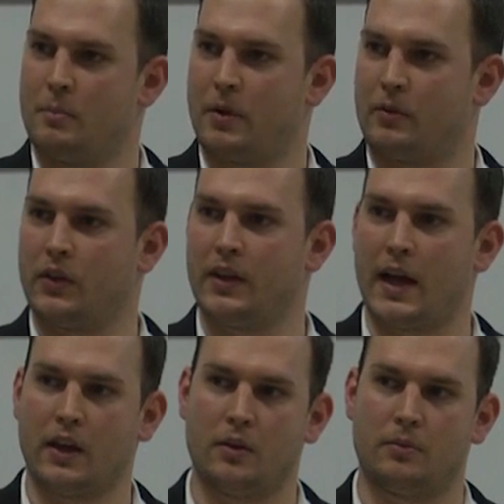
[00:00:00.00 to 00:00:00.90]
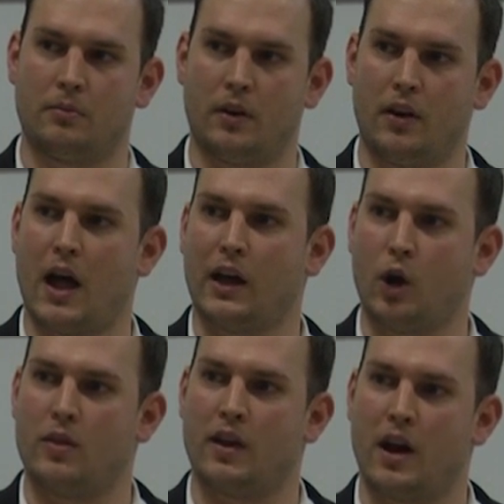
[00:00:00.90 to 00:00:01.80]
But really, I could not
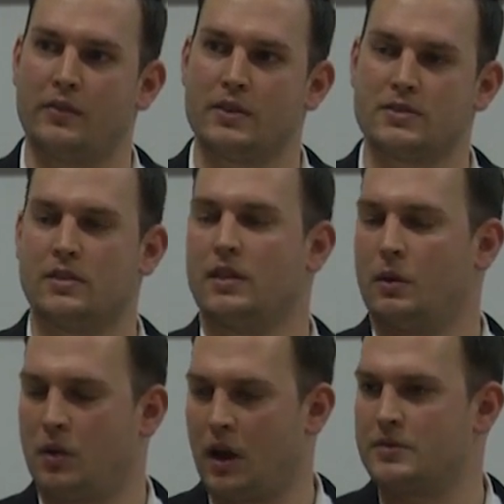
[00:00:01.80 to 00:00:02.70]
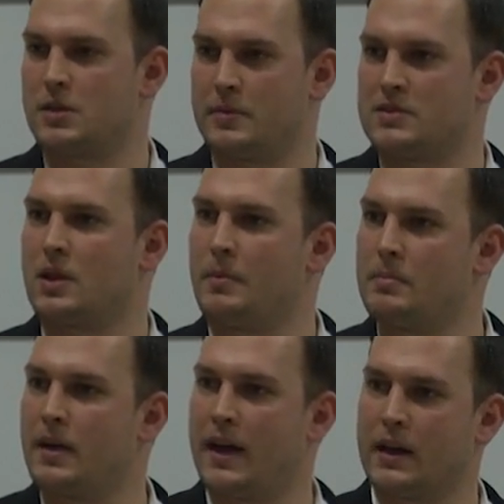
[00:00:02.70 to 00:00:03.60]
go to the office, and there would obviously be some
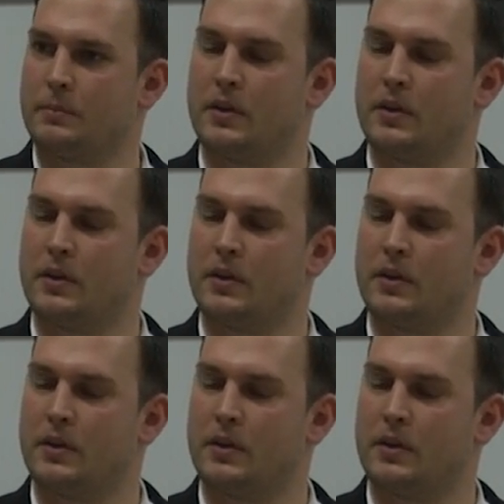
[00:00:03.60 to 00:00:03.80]
impact.